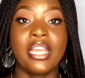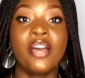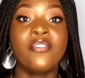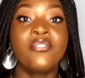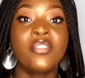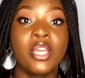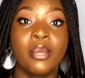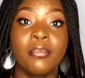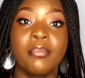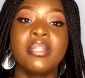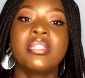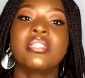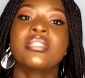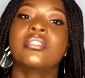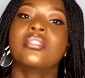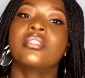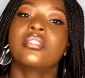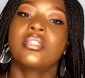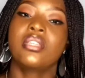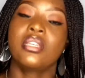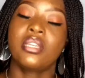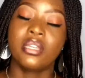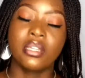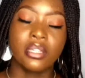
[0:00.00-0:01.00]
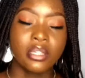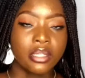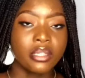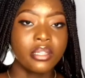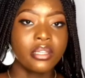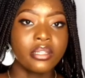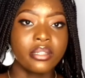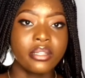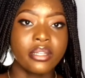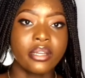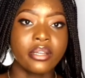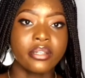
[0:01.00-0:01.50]
After eating,
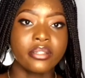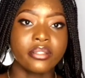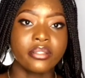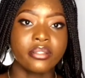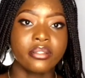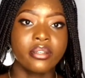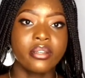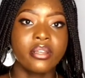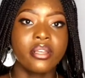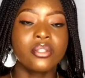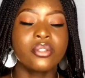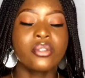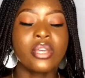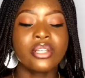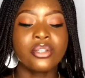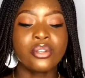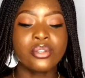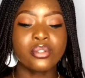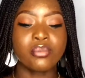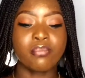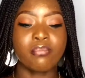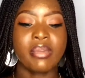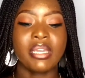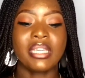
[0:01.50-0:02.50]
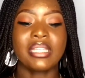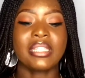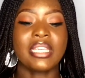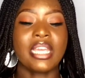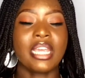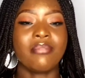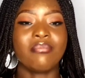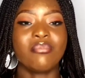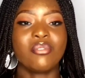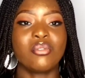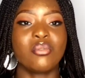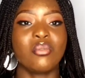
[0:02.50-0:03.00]
so I just make
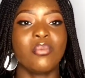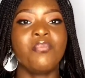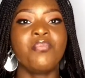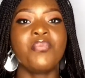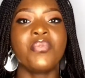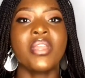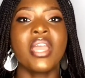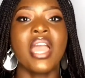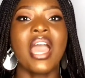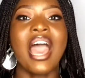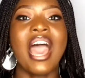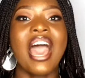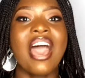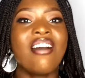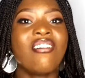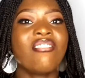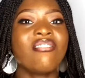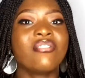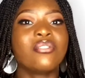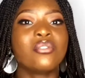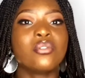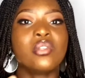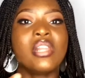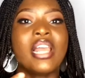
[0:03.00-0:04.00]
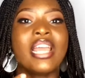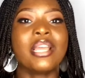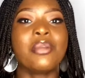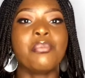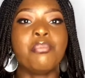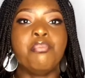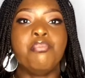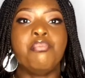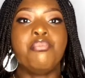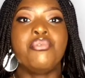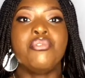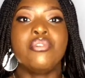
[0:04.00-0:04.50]
time to have to like
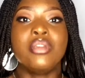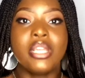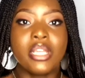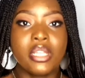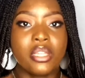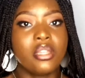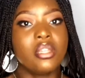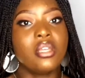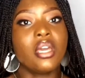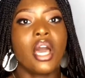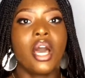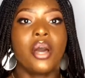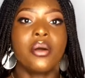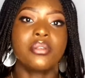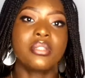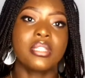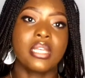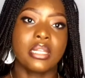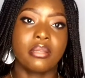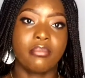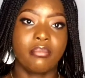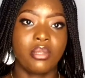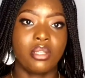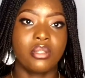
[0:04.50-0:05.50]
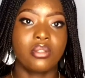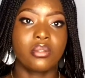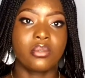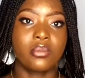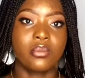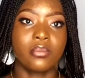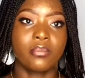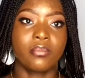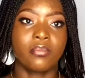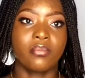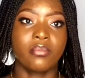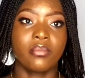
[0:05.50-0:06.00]
breathe outside my
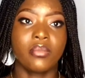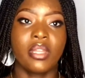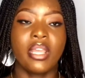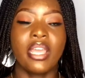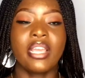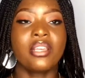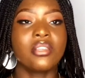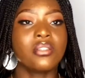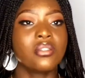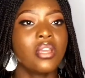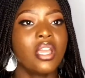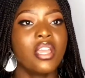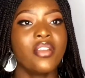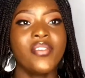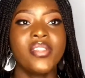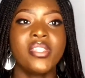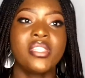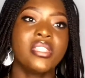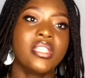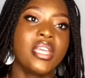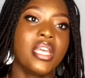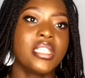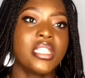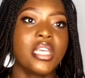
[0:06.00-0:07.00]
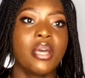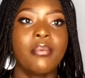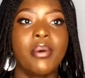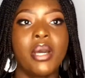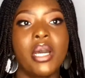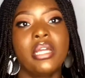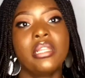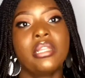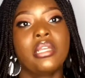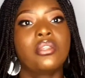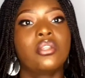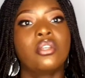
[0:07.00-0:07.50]
school. Like, it's not everything that's
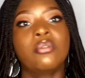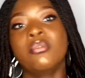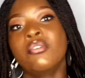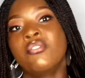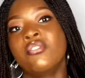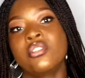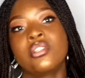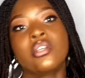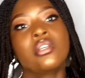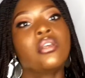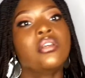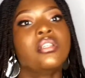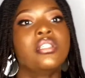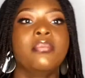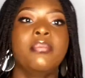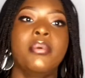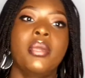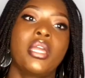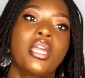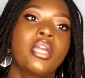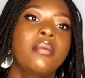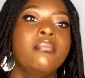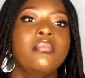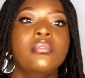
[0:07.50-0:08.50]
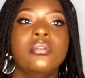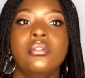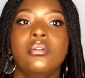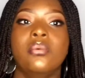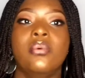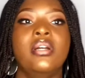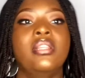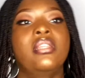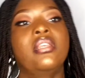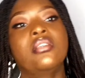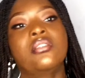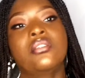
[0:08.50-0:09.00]
about anatomy, physiology, biochemistry,
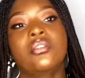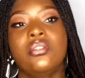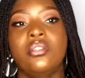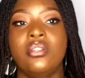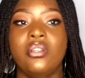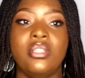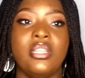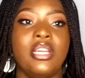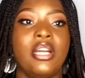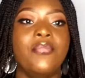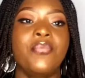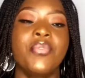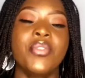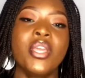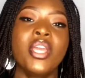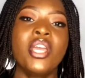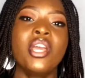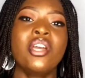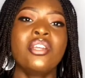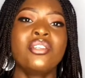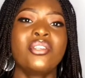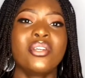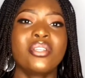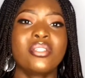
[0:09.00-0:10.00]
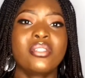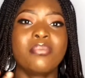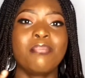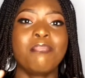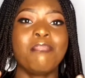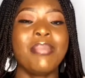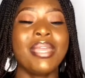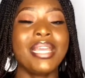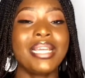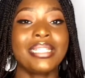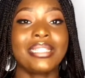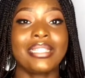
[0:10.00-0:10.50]
one test or the other. Just
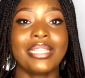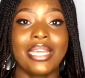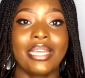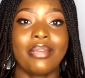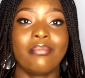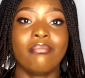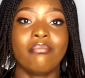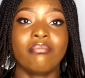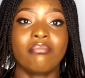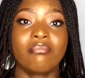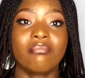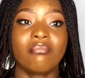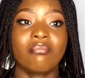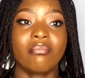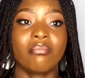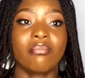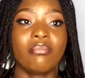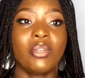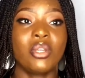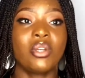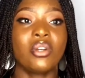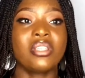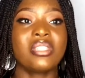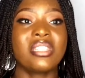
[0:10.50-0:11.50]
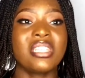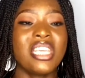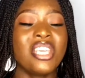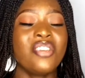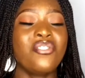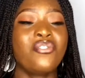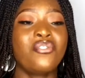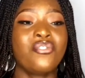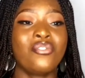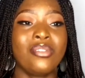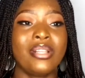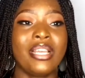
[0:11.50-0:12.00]
make time, because
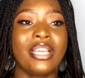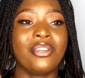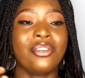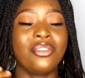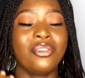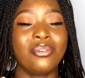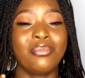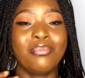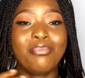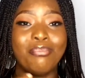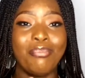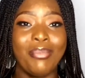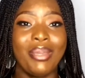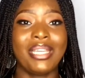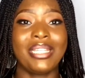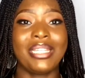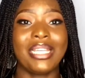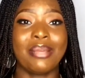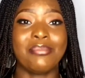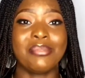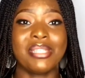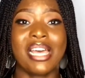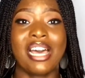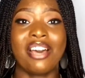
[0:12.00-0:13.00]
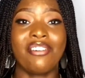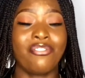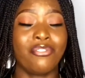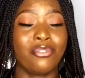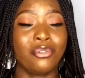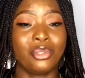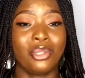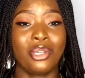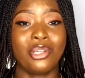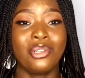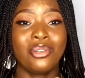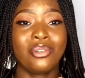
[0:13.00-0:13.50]
if like you don't make time to have
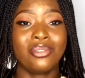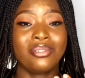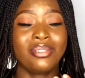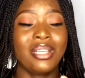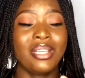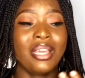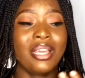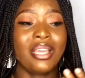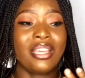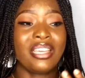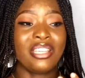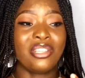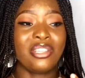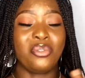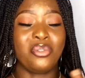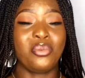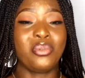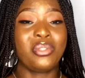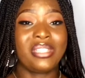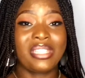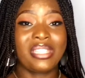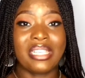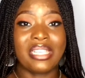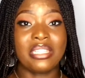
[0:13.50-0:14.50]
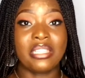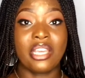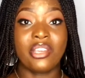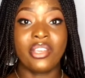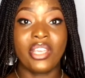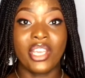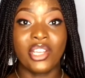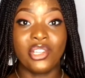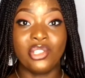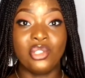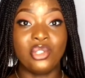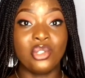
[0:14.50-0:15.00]
fun or you don't do things that
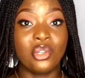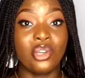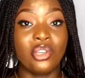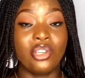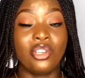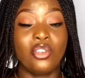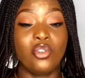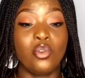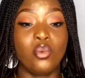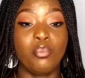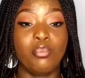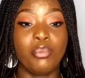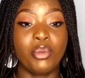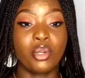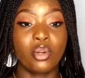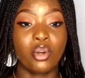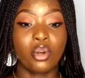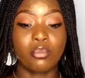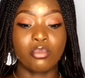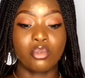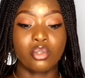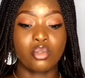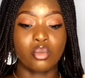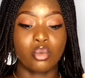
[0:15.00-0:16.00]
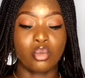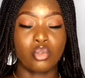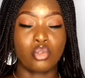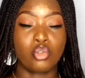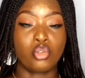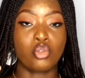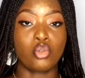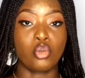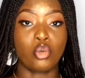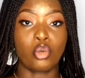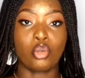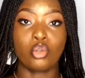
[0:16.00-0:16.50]
you enjoy, you become so
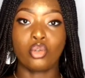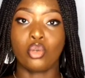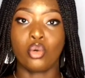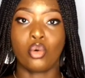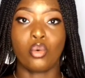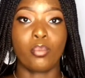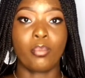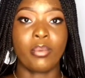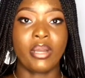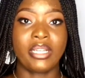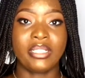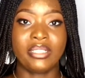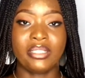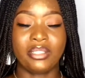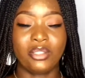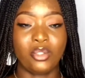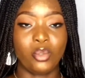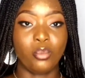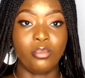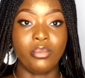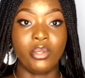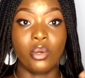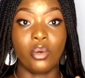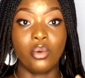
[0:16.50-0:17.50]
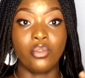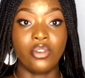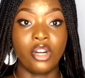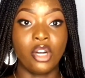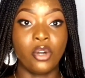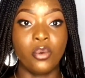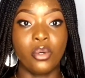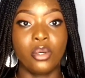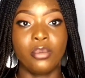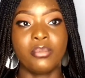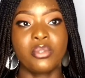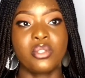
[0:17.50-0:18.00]
choked up and you'll be
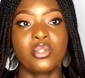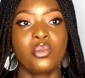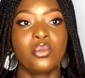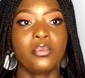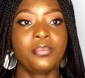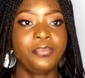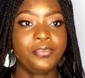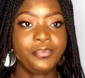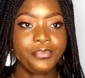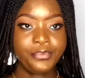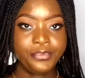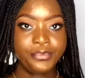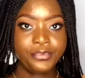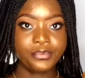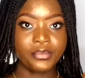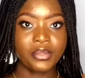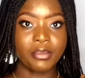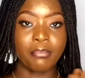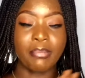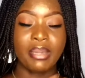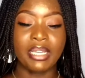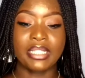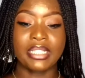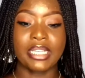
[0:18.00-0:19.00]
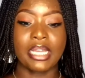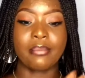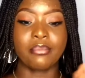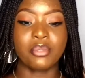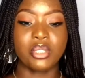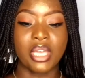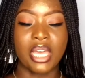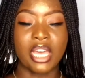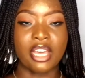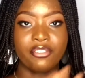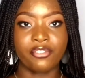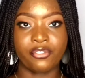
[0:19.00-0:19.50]
overwhelmed. So make time
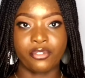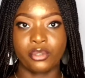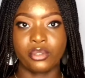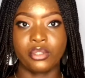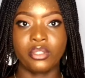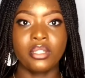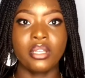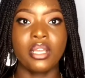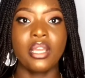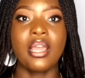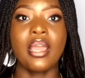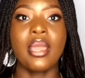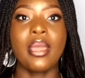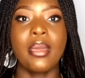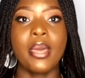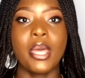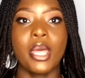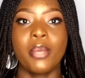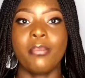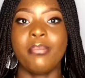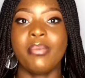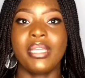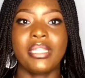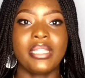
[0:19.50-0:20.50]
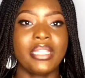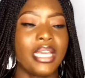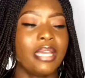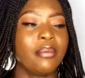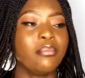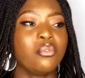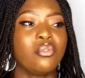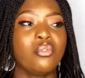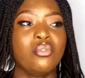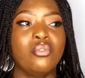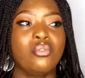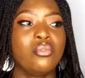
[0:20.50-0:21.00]
to have fun, make
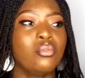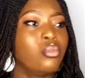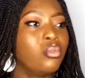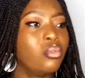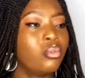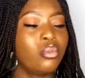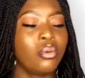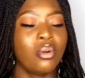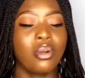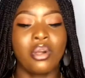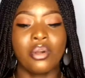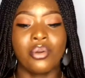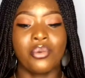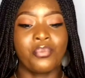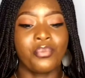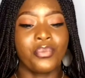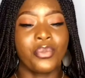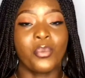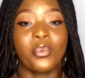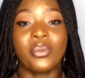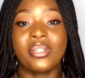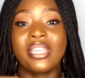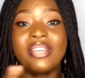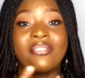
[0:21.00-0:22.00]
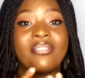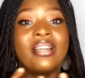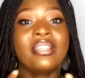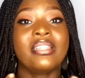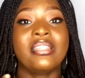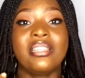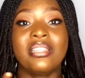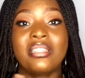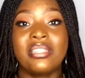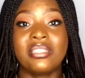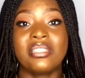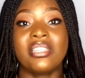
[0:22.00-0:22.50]
time to do whatever
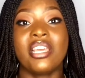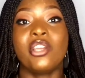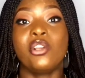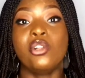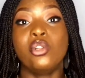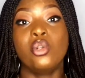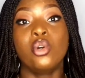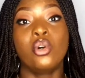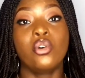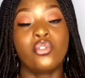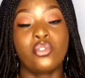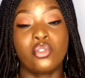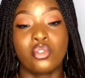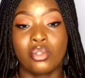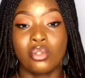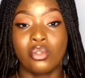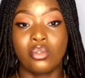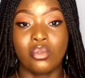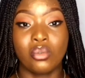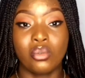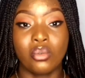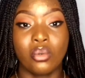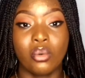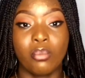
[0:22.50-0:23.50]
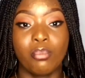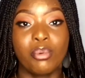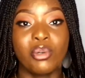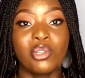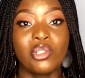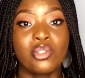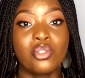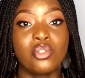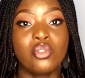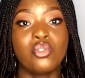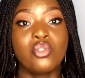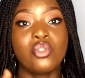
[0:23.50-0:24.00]
it is that you love to do,
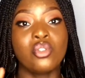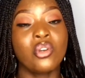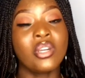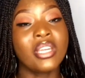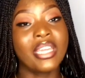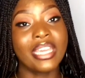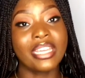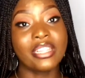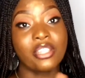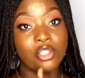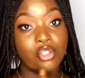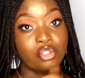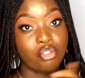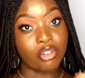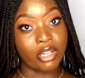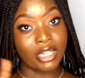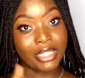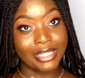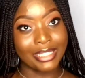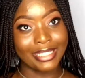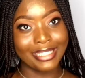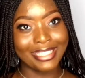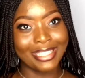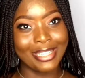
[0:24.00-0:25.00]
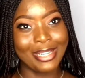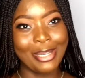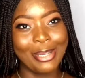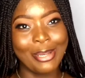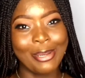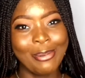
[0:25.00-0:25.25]
but do not get distracted.